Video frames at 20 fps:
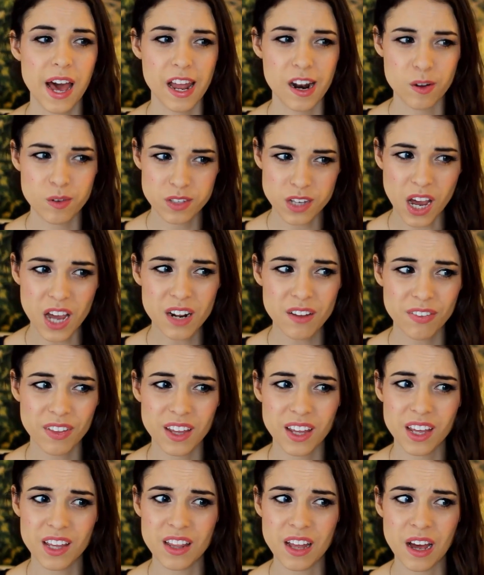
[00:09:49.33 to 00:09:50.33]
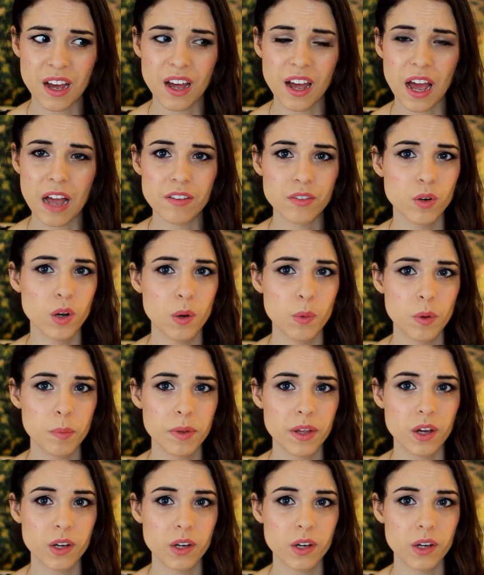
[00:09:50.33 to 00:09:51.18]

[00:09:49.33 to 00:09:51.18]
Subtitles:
And I was kind of thinking that everyone would